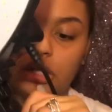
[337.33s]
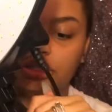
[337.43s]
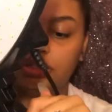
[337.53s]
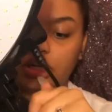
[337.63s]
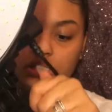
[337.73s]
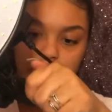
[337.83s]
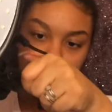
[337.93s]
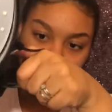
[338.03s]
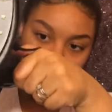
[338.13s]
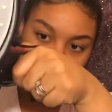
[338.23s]

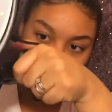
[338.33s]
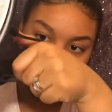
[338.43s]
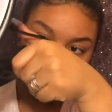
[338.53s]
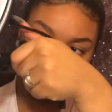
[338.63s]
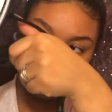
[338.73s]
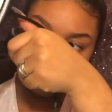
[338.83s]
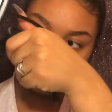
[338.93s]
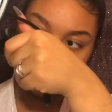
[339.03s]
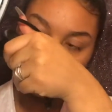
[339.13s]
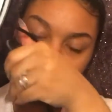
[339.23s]
adjuster here
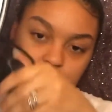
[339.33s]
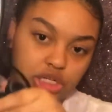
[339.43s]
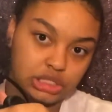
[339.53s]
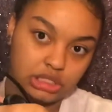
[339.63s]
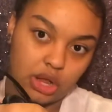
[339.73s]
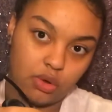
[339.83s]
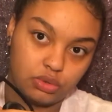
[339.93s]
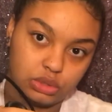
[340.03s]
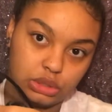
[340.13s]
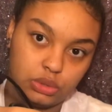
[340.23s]
so I can adjust it
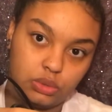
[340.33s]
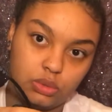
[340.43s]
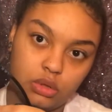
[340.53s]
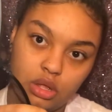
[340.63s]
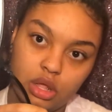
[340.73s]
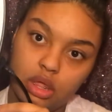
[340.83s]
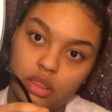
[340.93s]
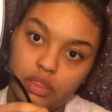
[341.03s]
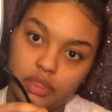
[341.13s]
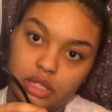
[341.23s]
onto
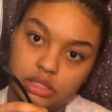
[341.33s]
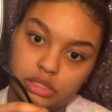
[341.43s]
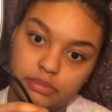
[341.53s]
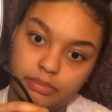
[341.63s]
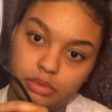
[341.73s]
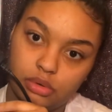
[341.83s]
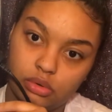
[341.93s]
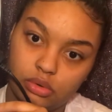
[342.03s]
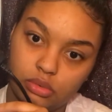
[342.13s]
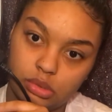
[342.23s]
this
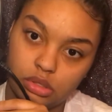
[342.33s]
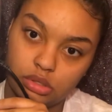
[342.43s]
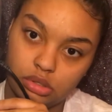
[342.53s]
bulb.